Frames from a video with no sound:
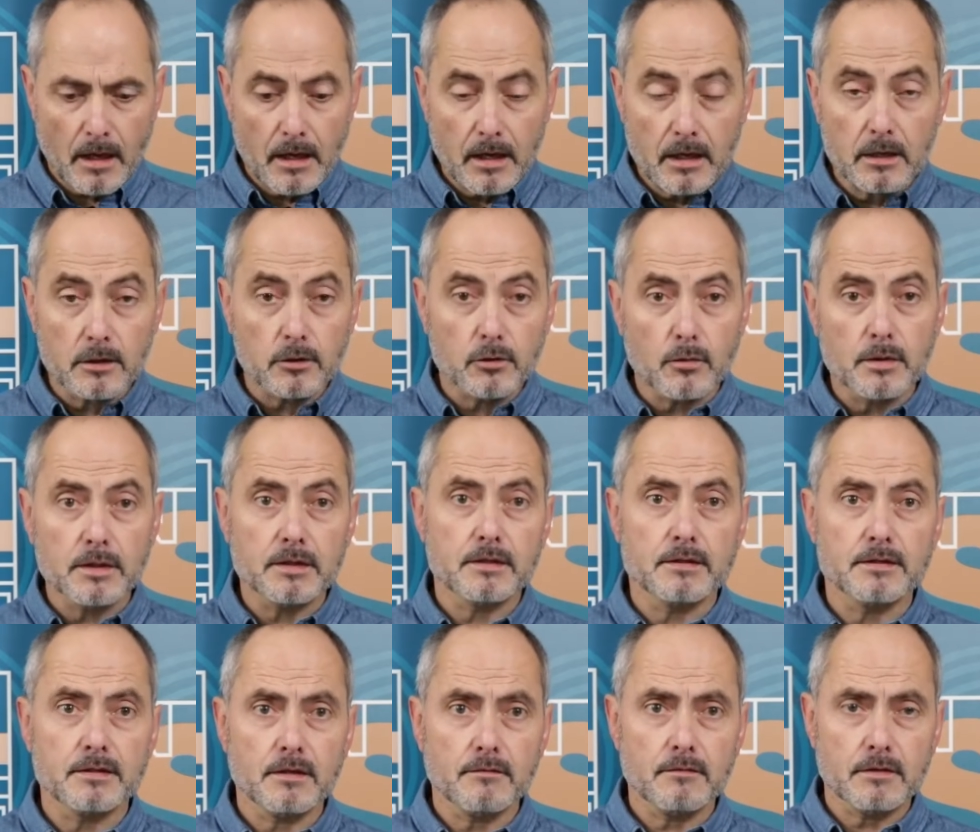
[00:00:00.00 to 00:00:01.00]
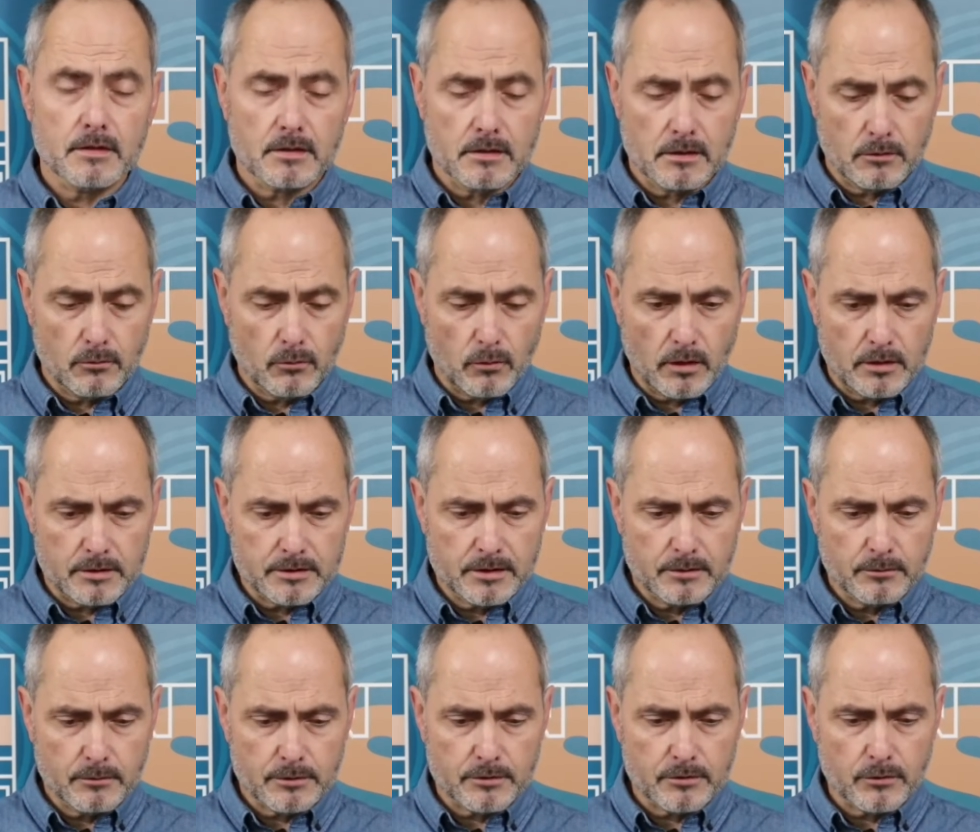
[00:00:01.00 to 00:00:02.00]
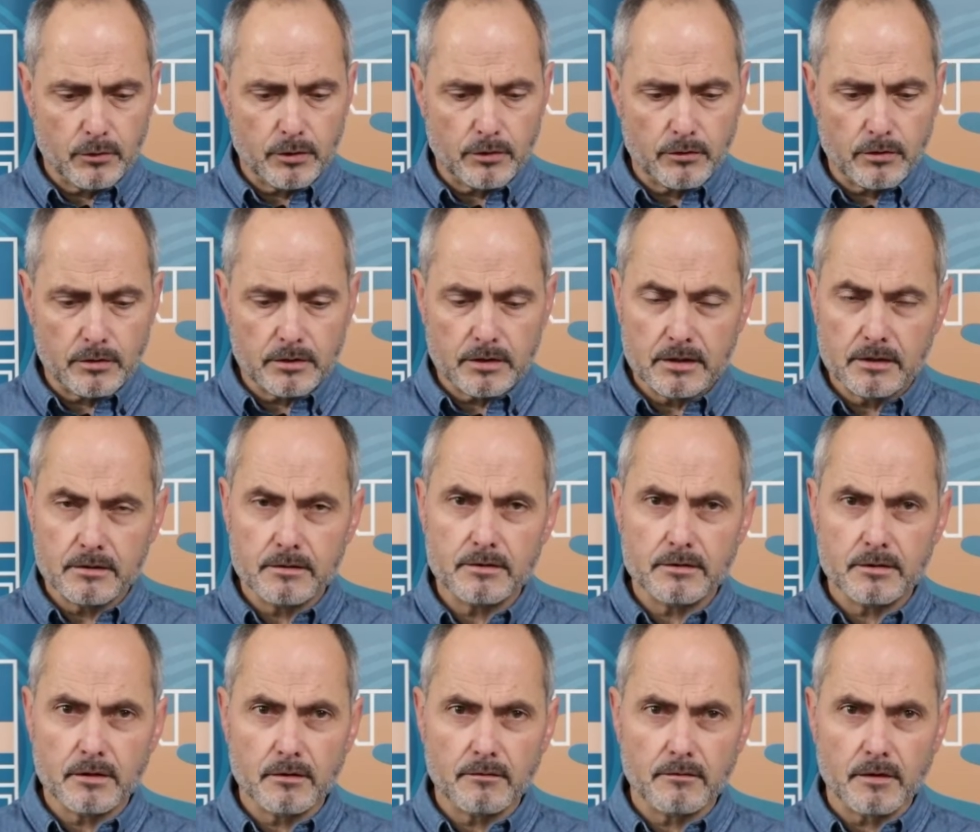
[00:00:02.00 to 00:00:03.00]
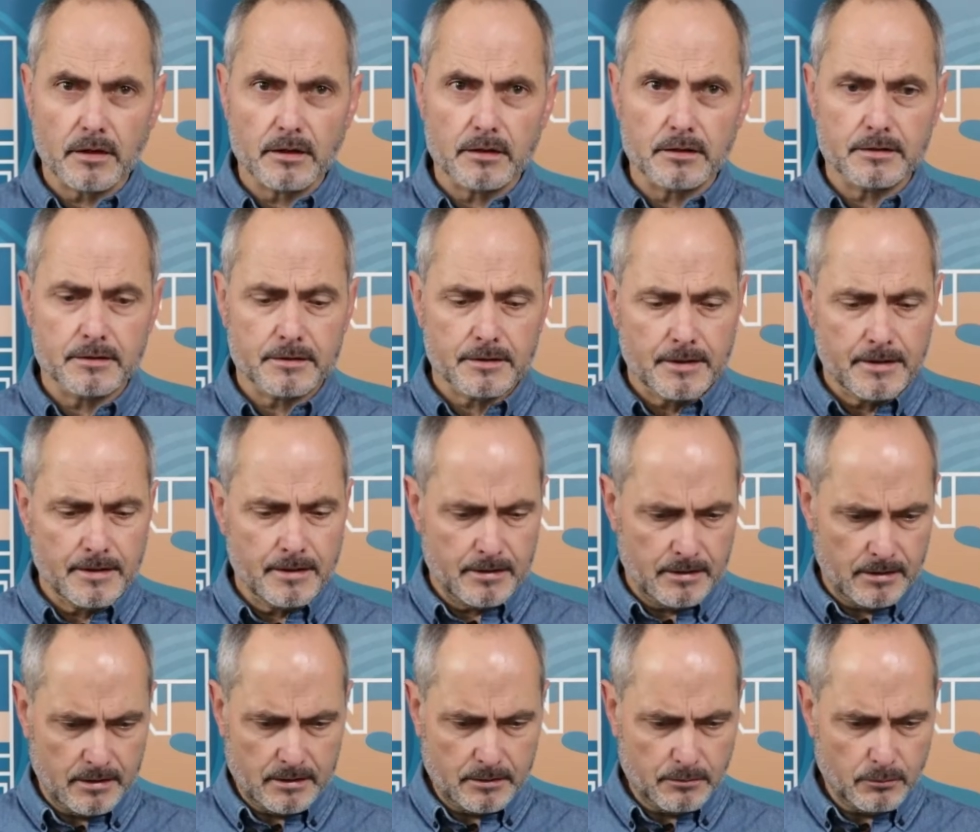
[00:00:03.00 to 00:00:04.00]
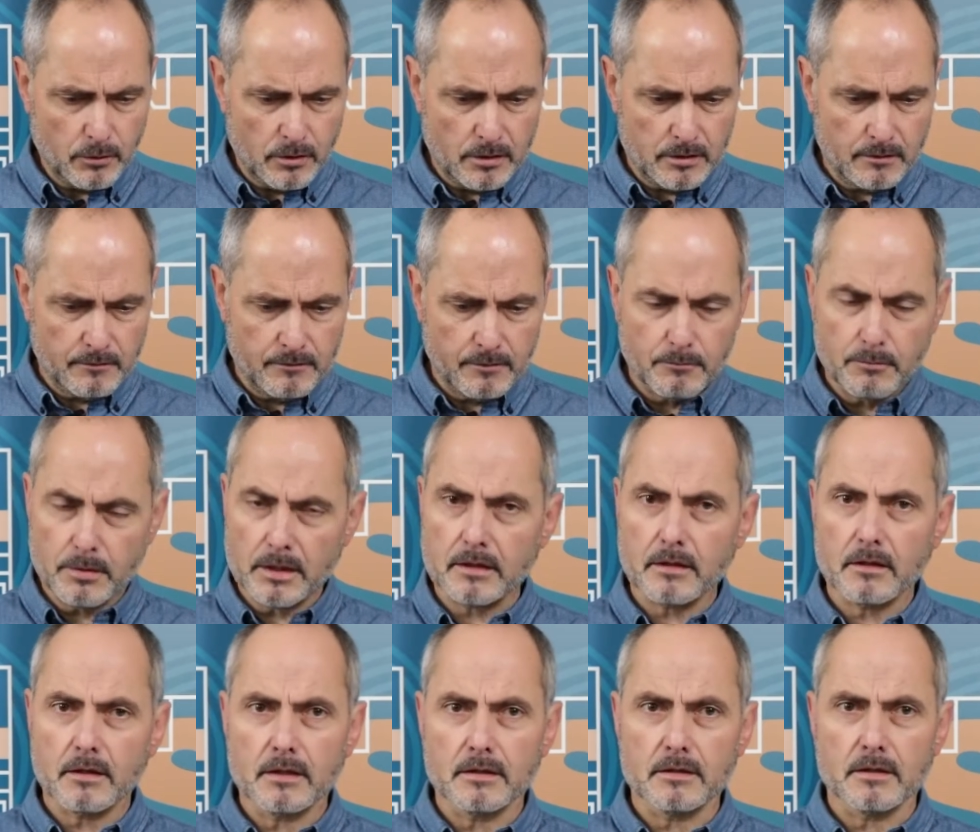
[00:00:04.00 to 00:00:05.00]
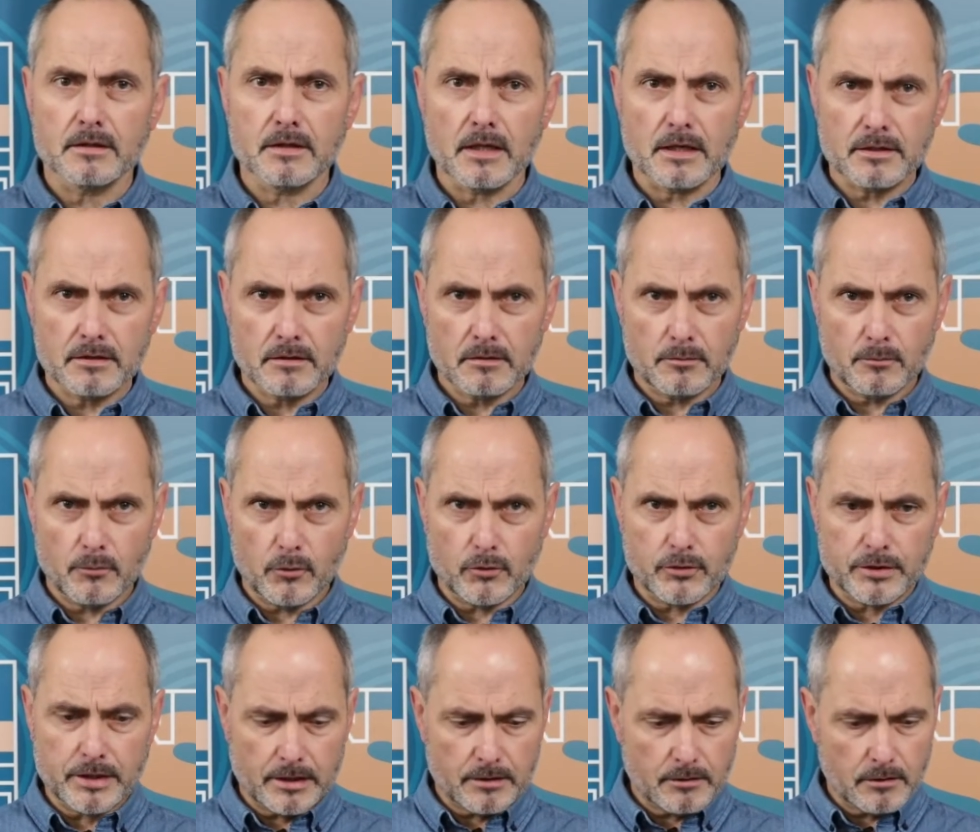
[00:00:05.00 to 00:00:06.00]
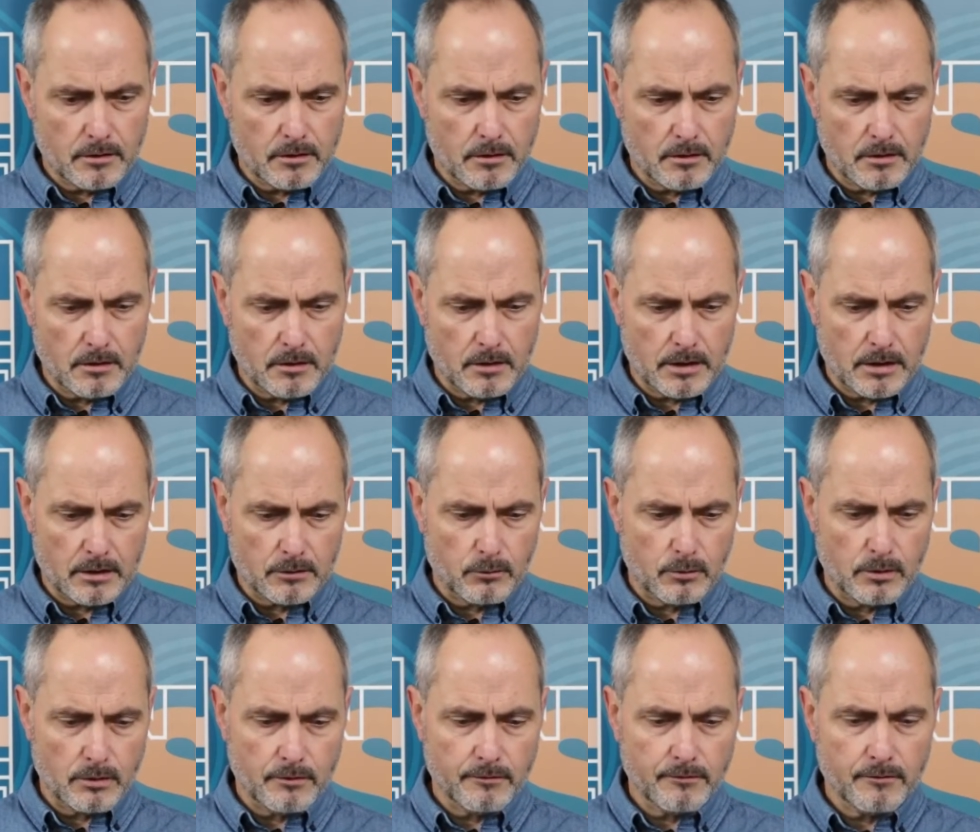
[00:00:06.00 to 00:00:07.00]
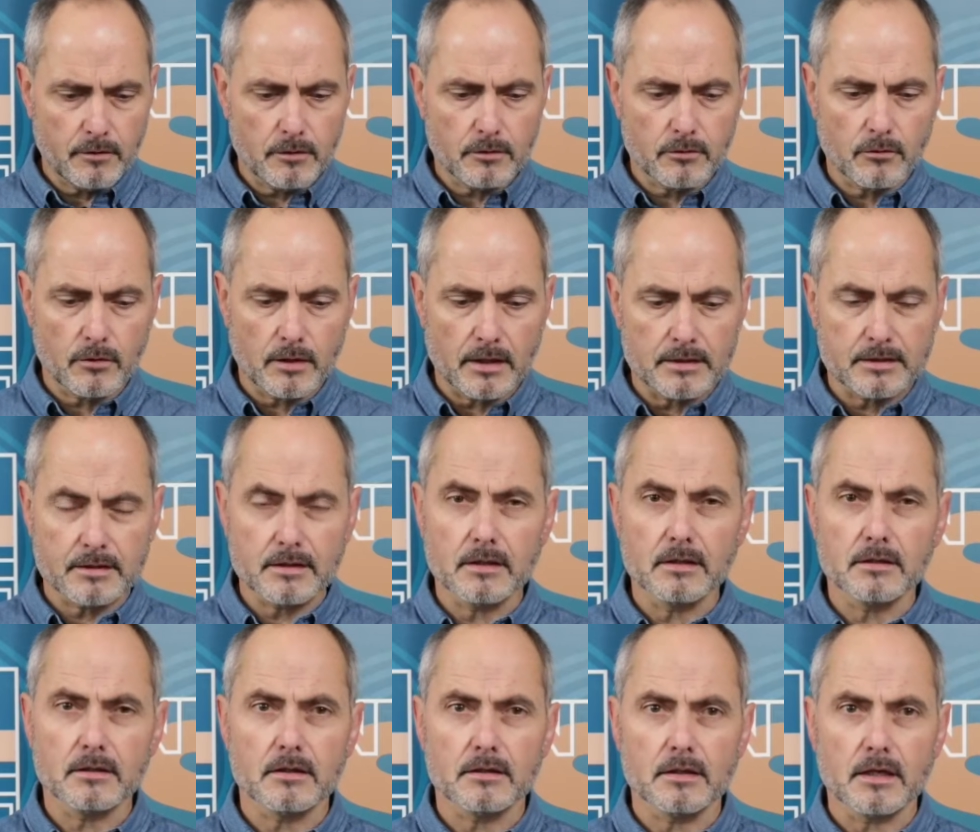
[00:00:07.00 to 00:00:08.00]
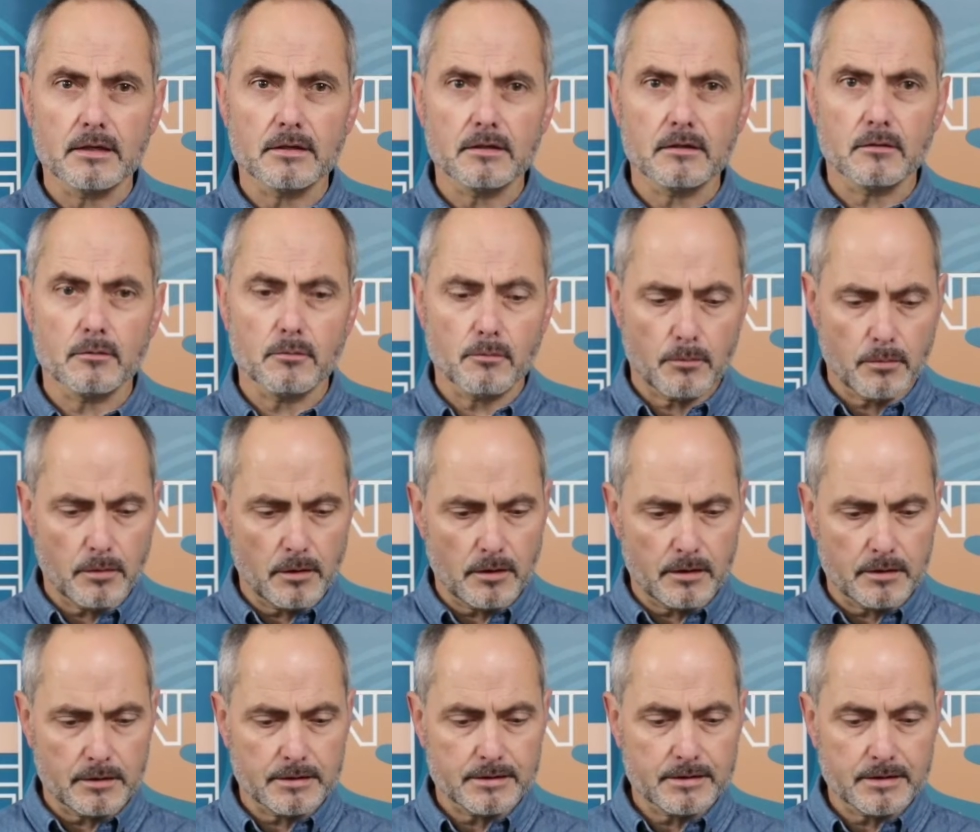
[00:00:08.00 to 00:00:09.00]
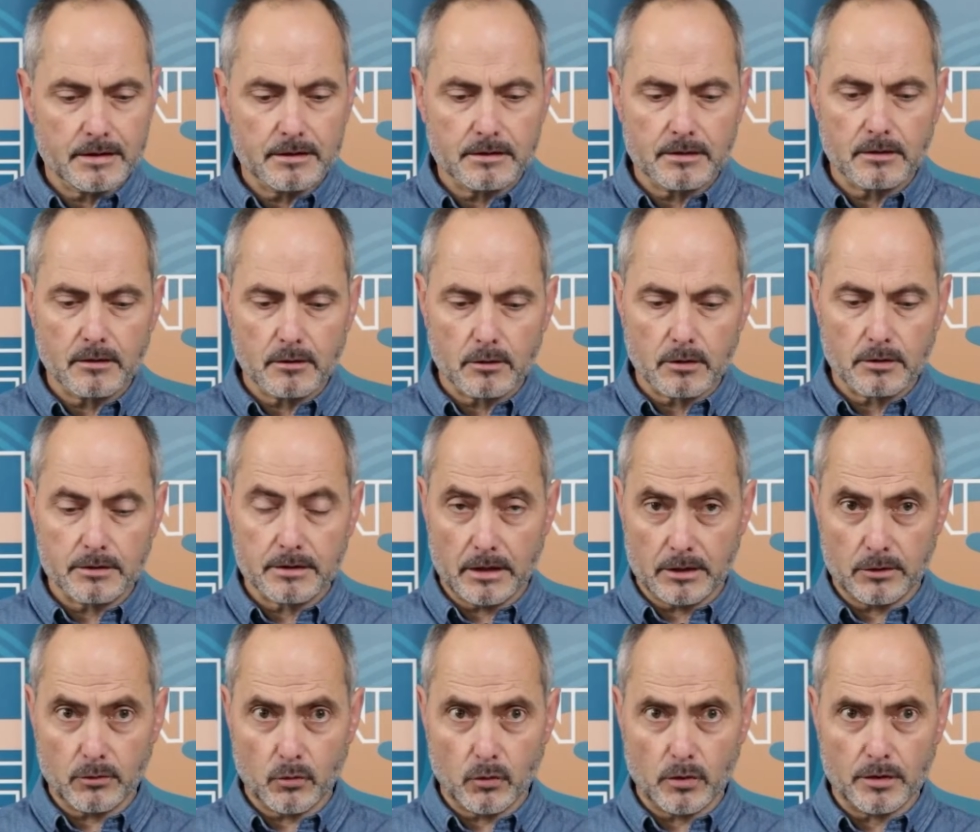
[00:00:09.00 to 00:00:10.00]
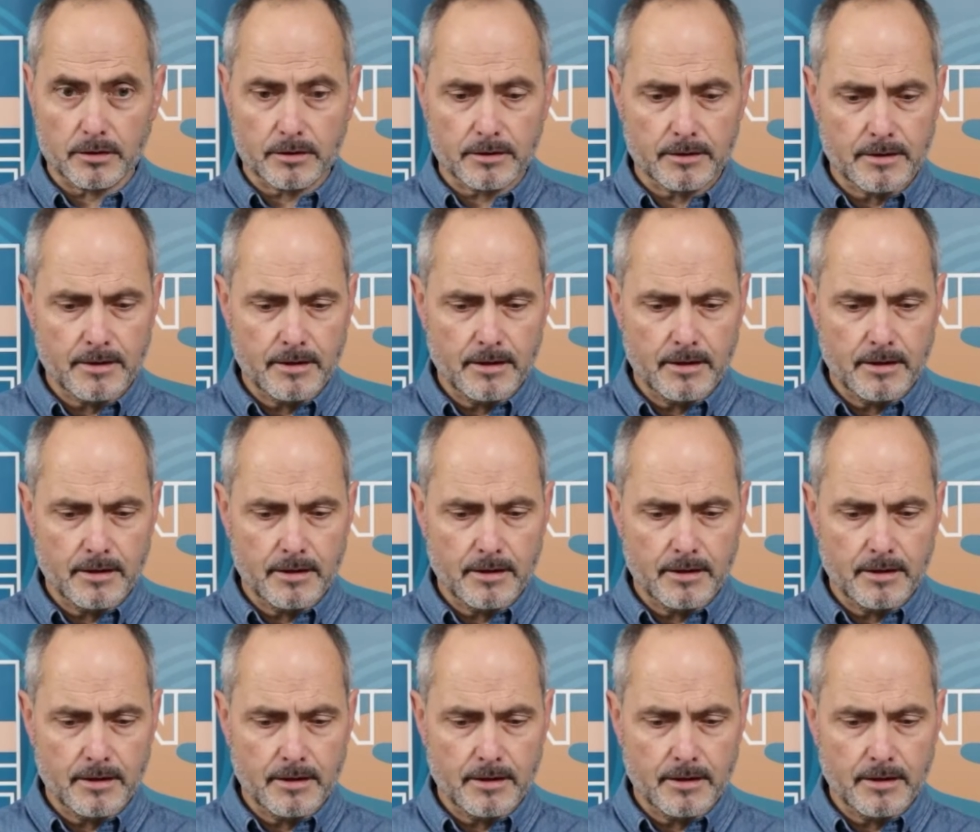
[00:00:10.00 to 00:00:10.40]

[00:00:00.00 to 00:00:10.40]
in 2017 while she was doing routine surveys as part of a big international project that we refer to as the International Plant Sentinel Network.